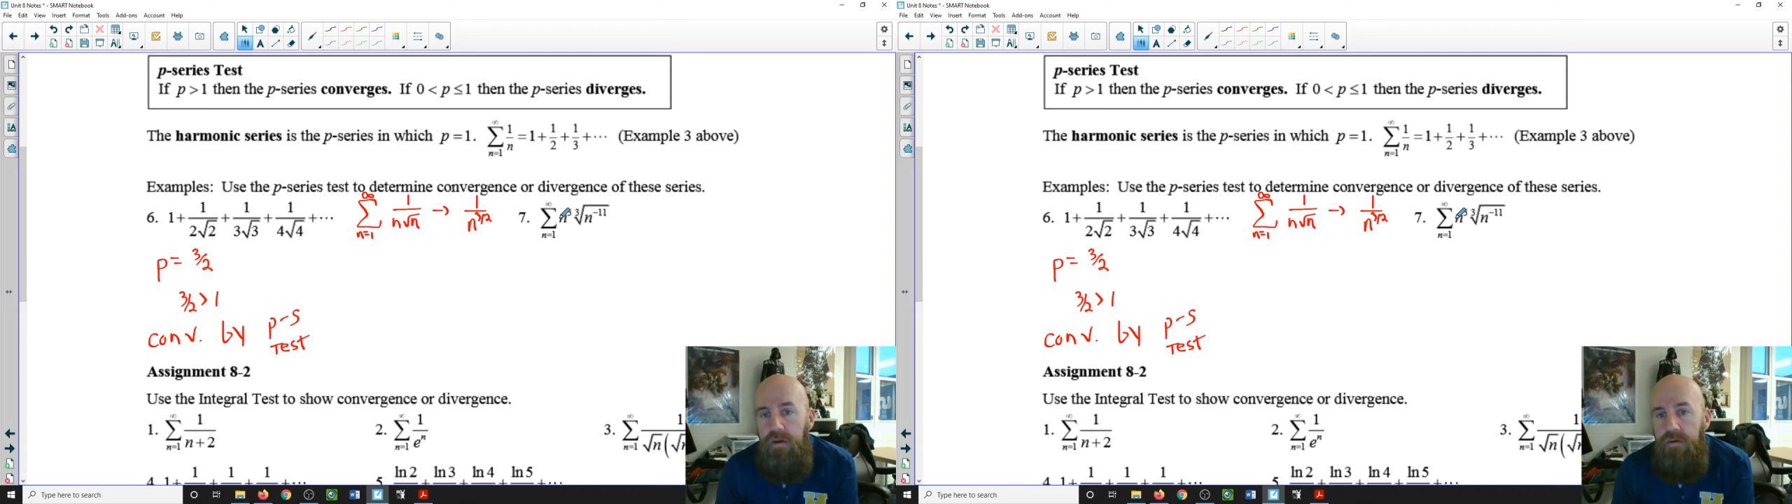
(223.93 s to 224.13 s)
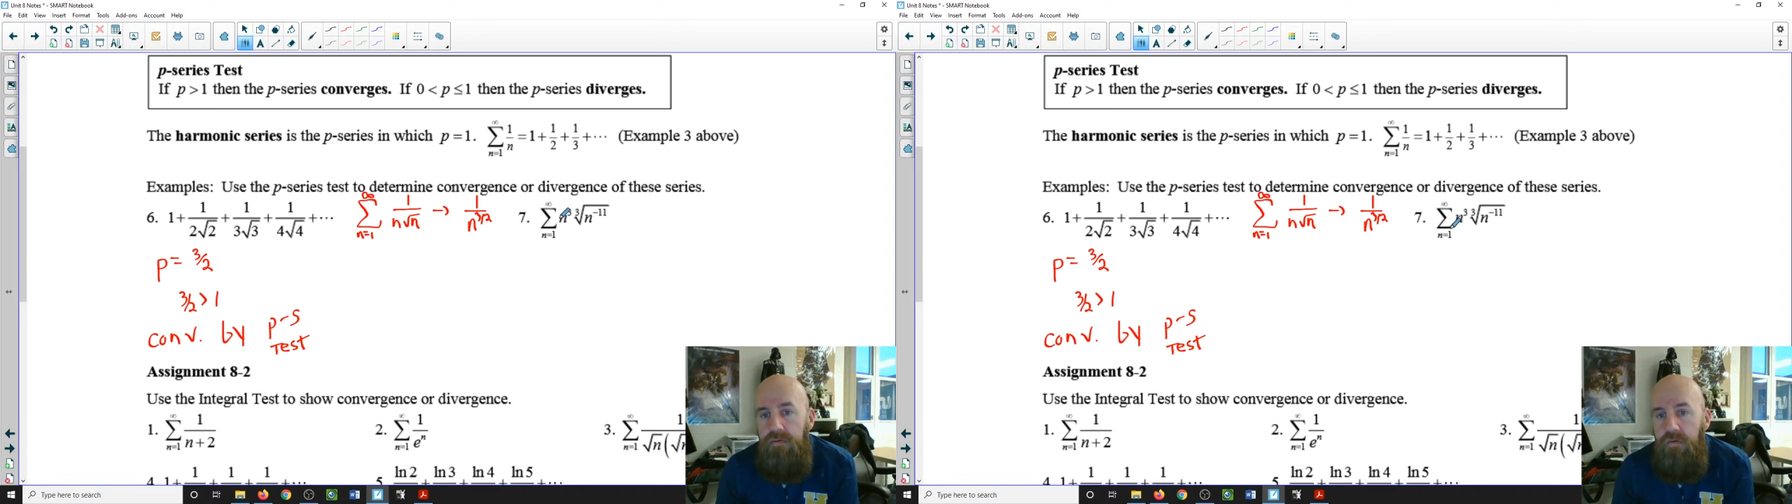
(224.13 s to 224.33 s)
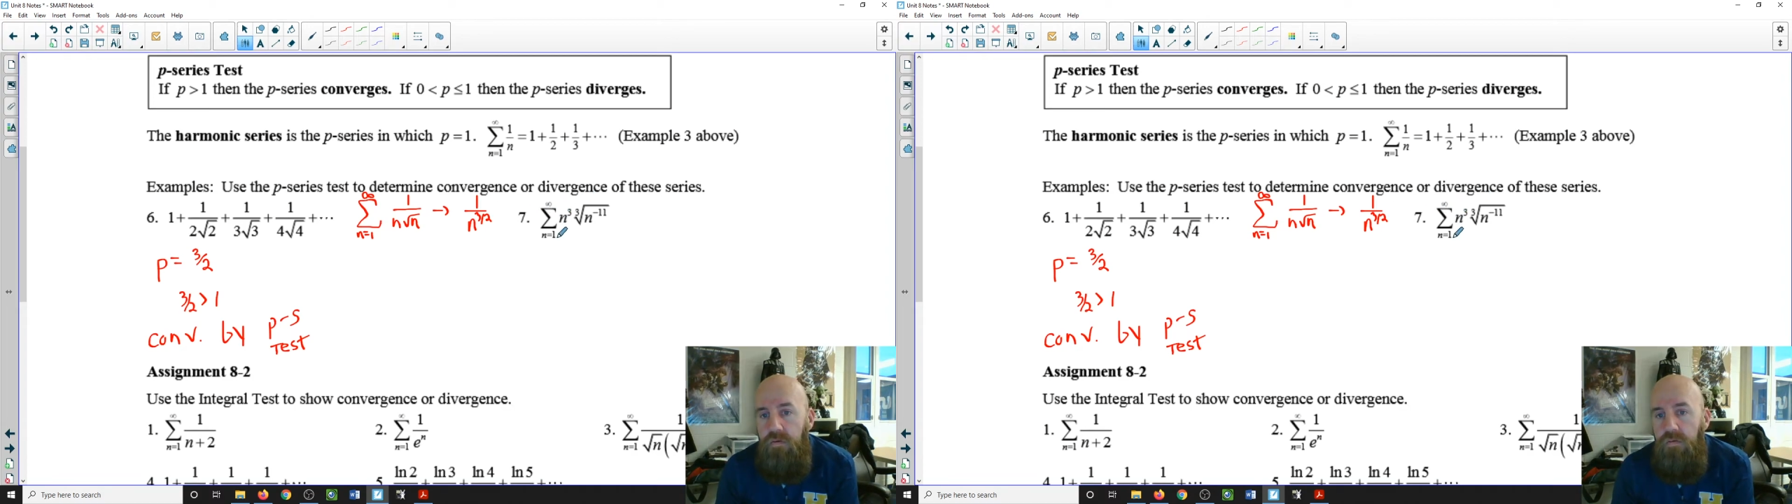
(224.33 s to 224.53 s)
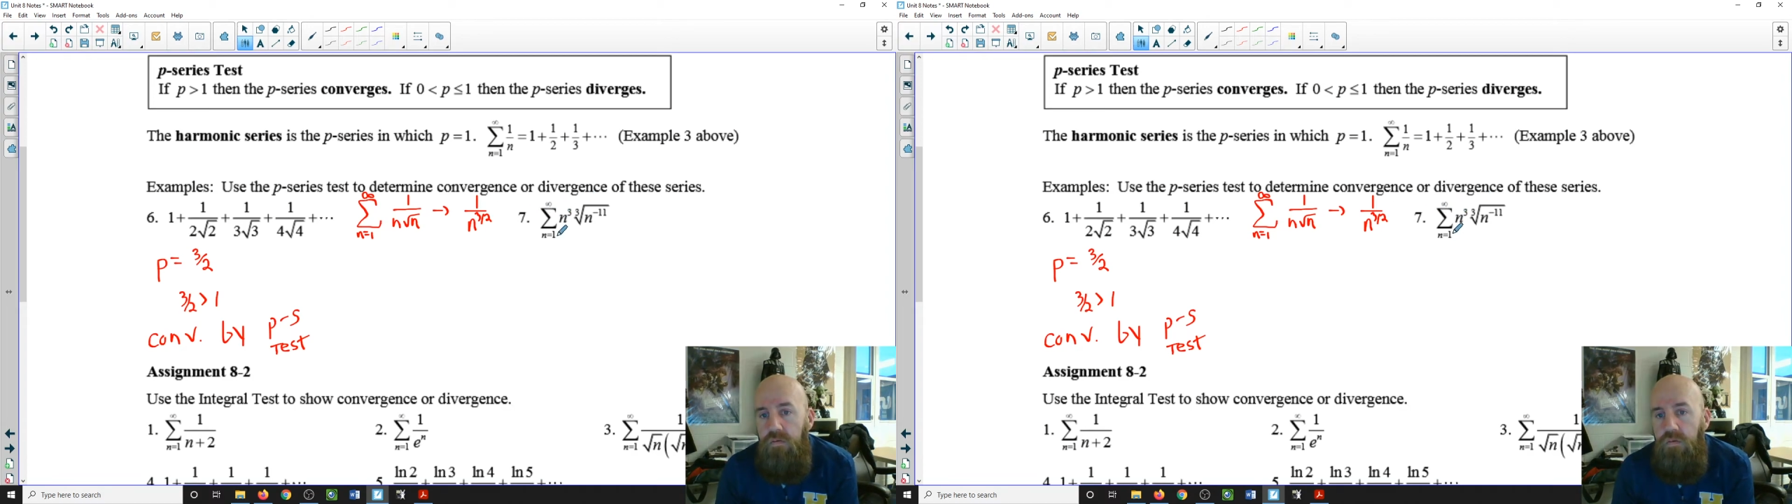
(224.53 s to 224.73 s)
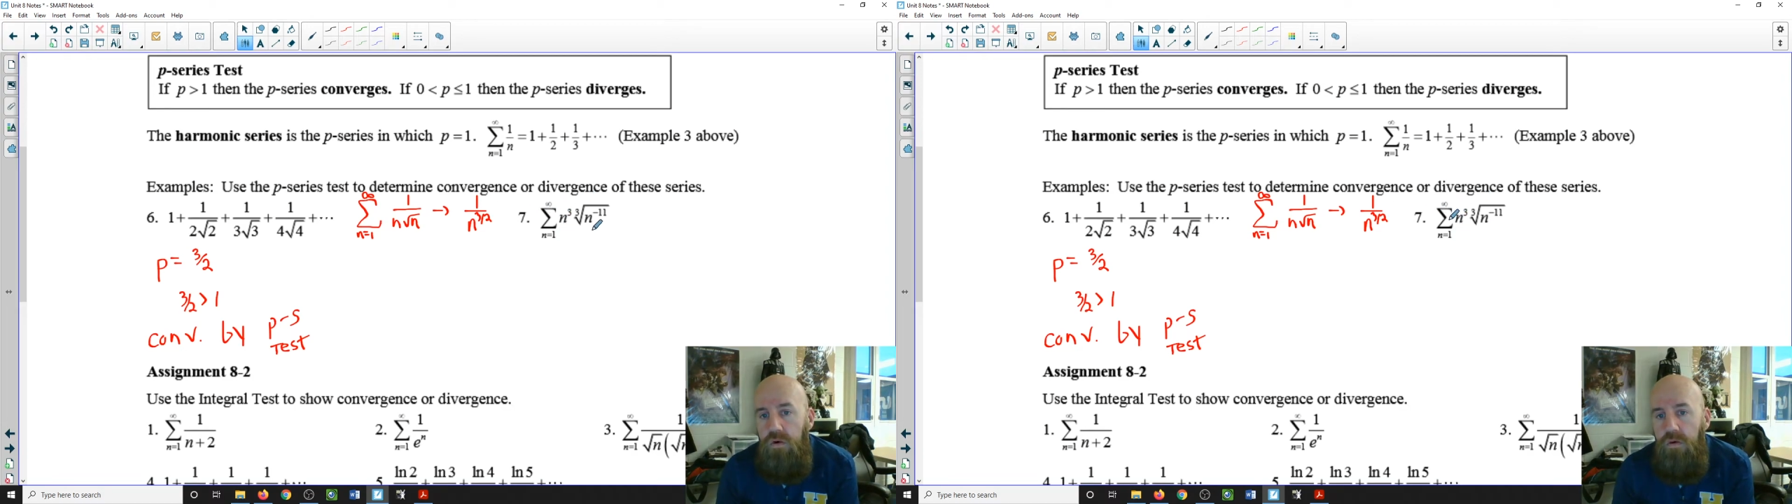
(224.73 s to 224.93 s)
So
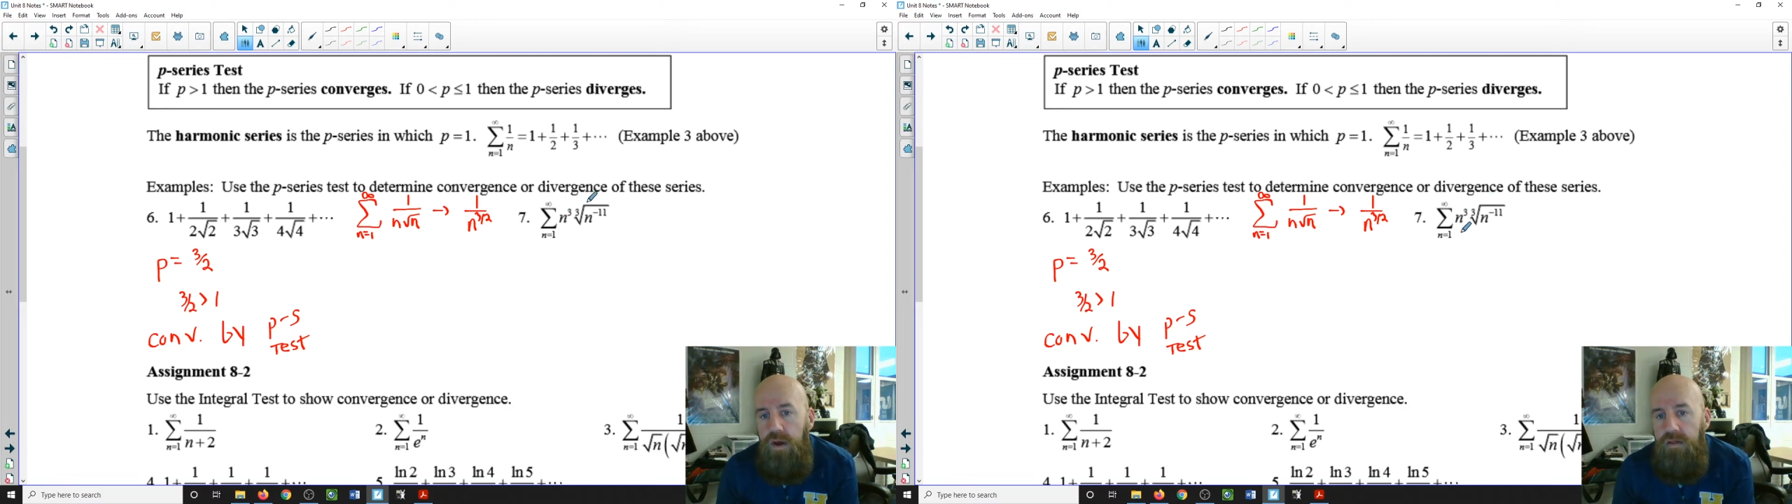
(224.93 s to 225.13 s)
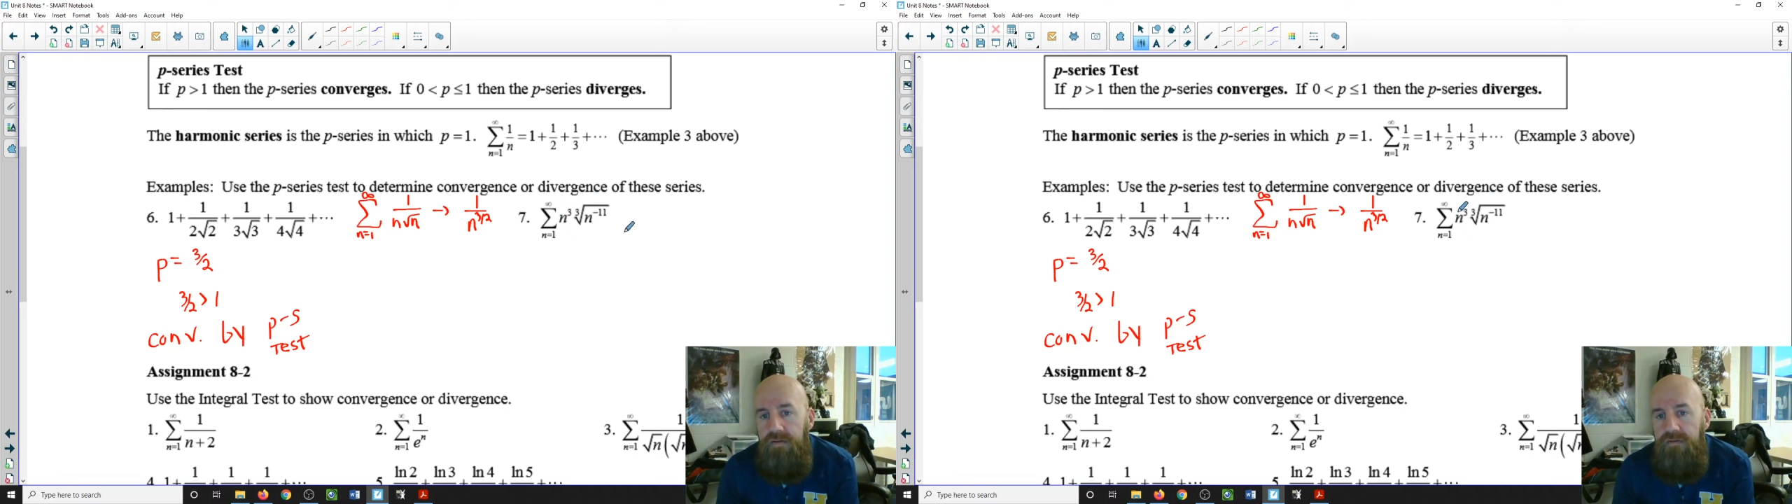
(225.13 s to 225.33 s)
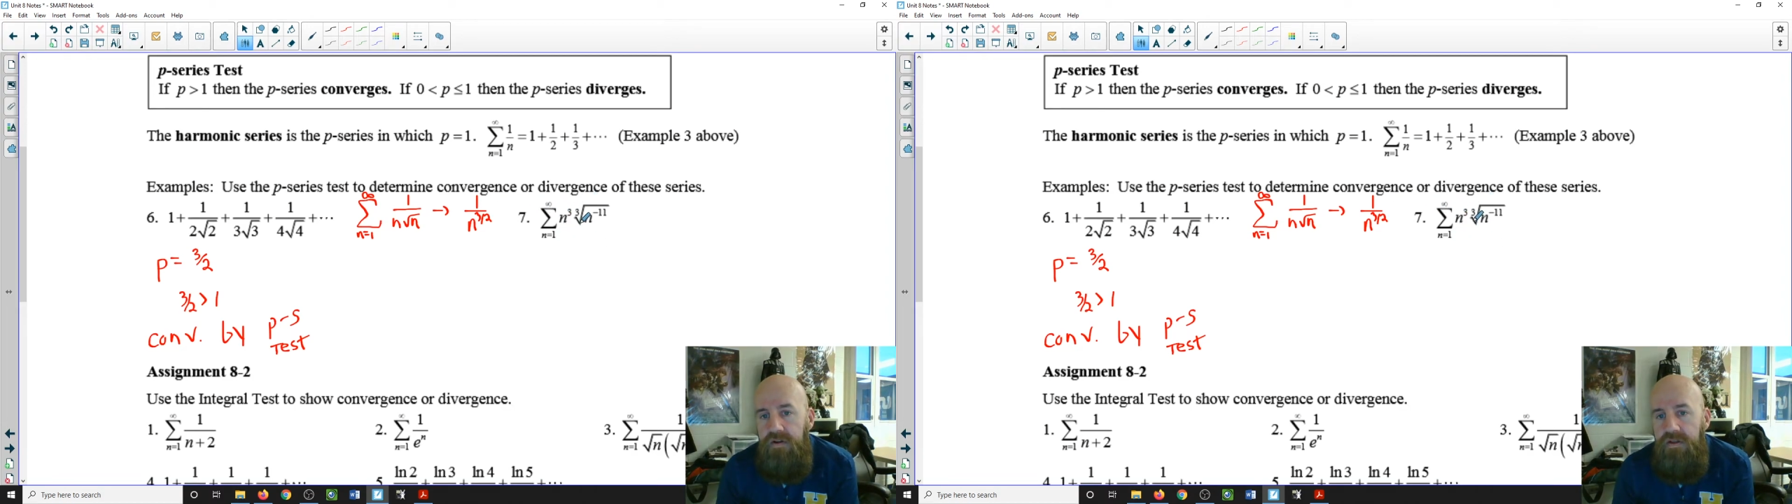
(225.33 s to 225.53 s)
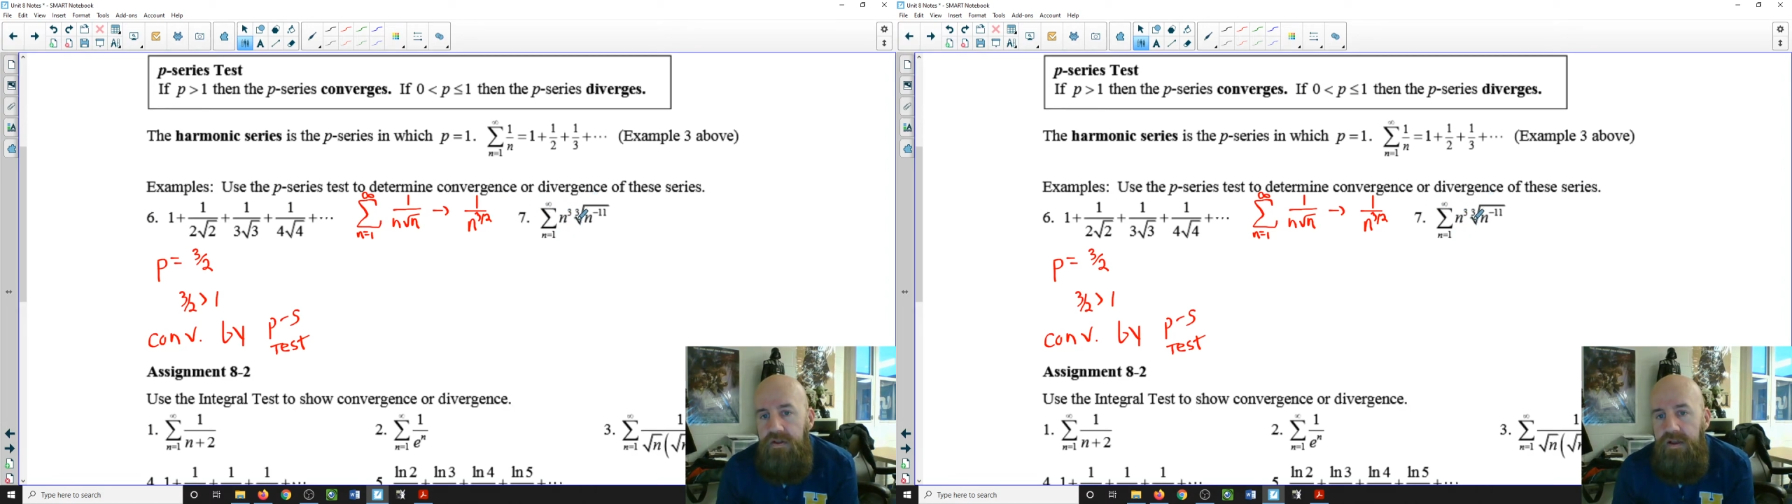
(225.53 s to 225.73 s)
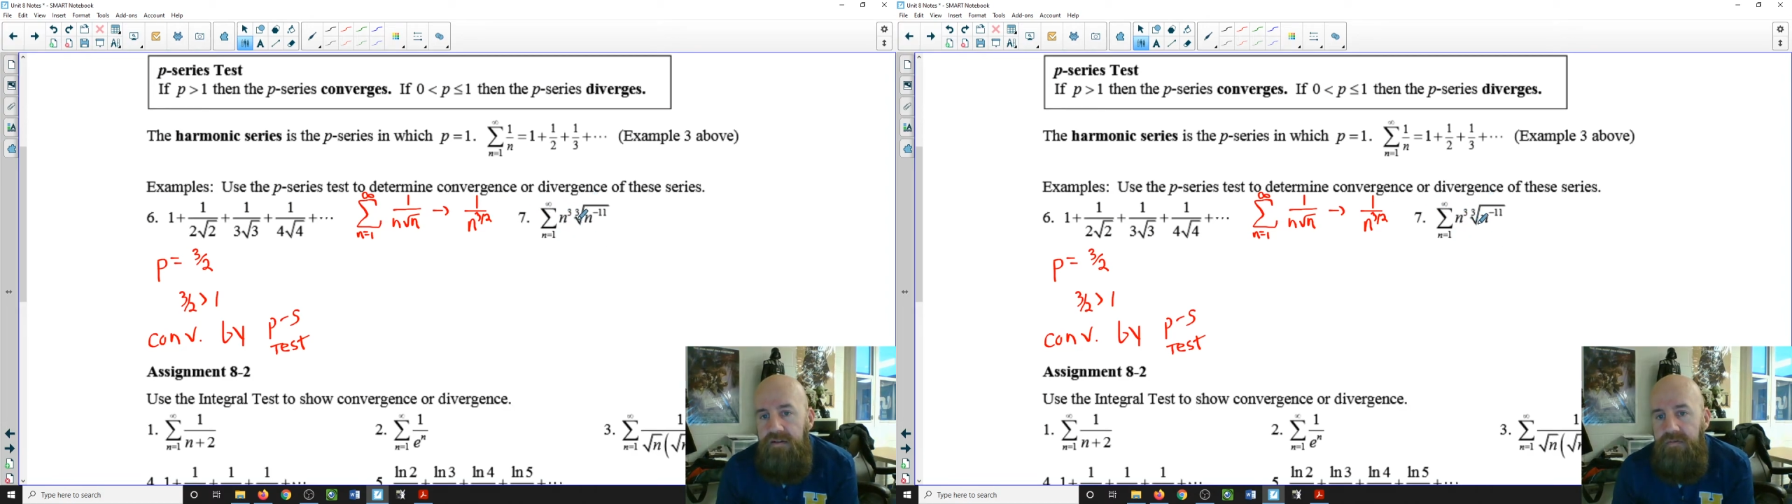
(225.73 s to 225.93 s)
real quick, let's look at the
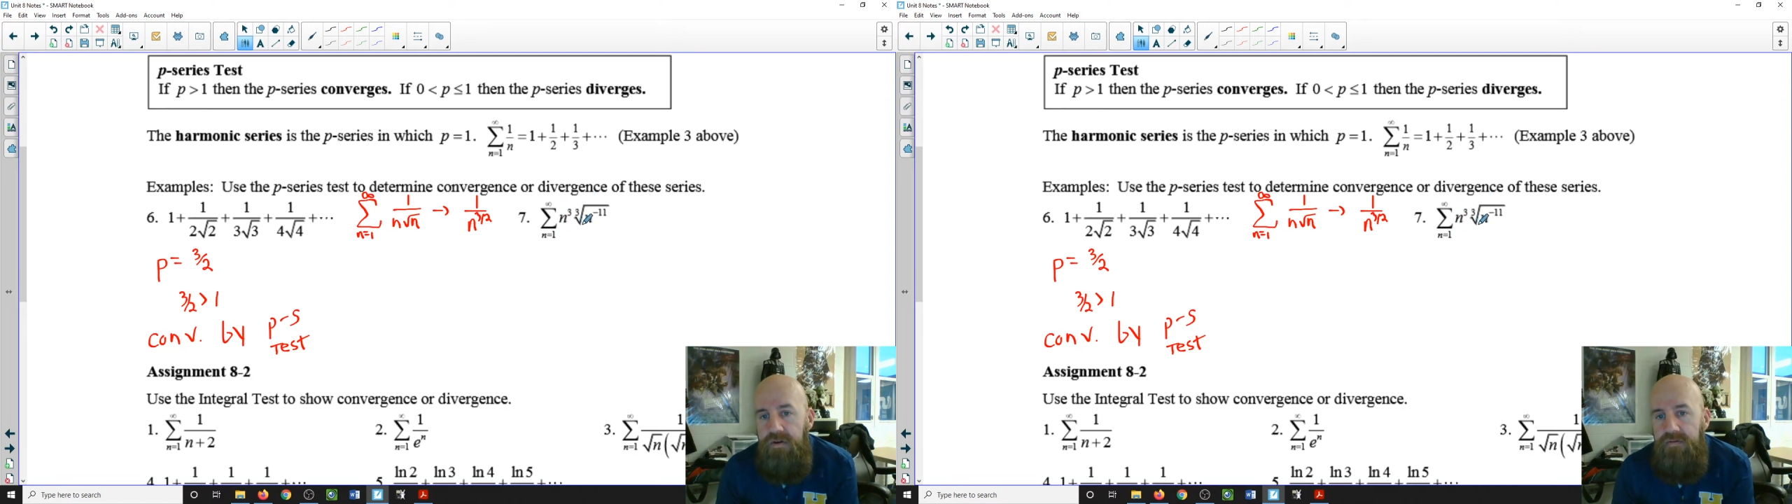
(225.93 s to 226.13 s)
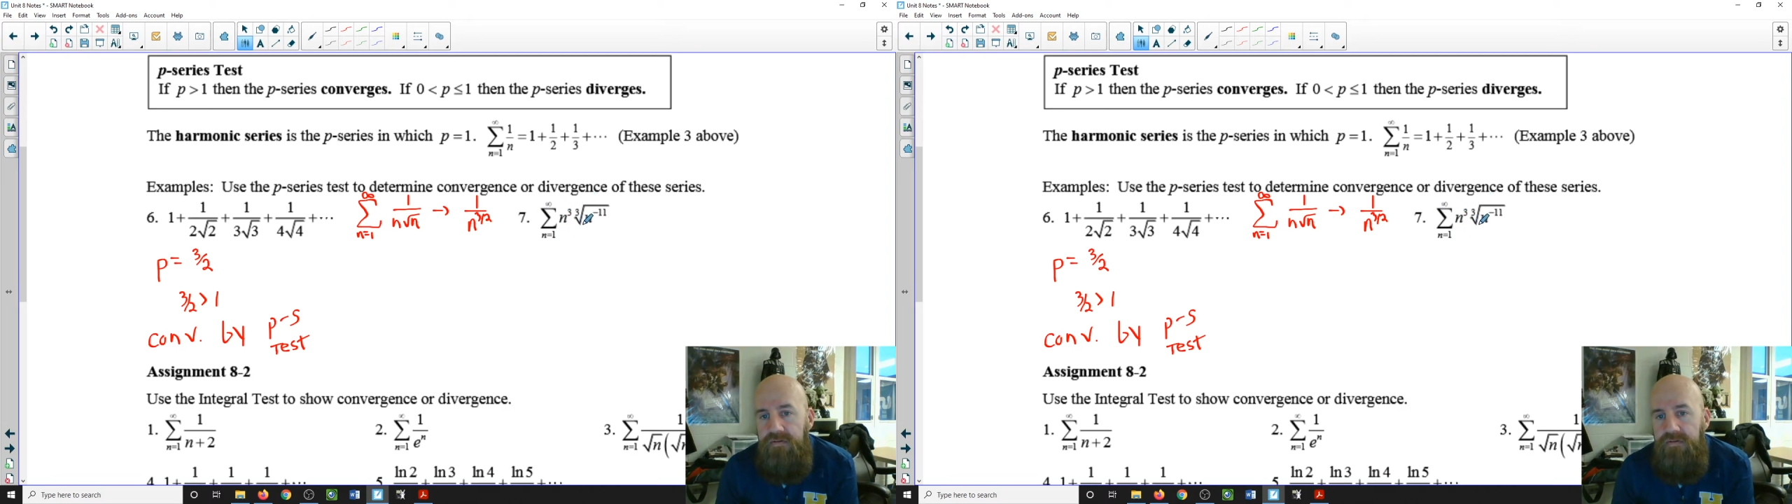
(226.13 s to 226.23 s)
next one.